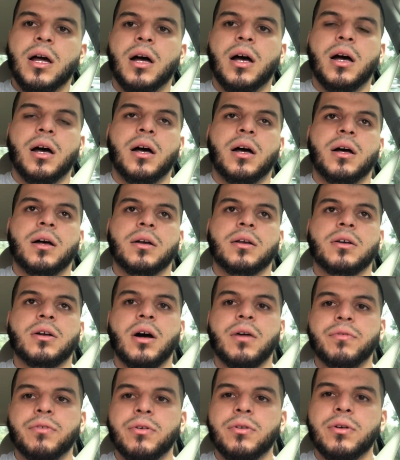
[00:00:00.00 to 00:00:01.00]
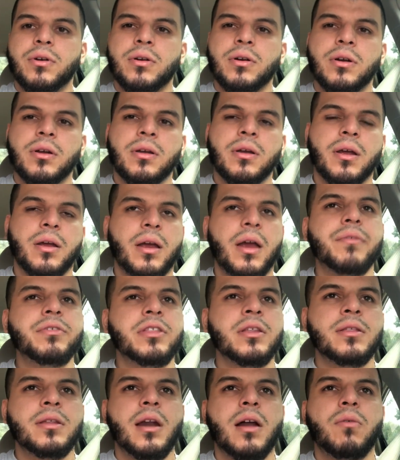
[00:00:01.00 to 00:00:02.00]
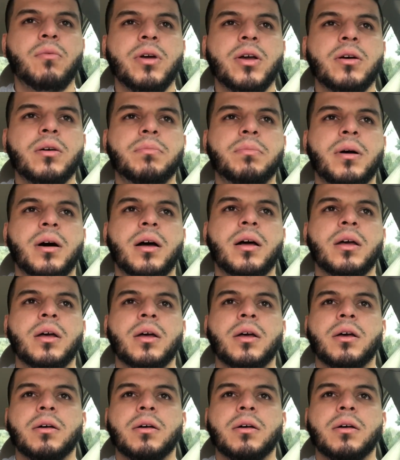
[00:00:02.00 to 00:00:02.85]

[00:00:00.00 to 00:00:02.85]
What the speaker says: cover everything that I will, but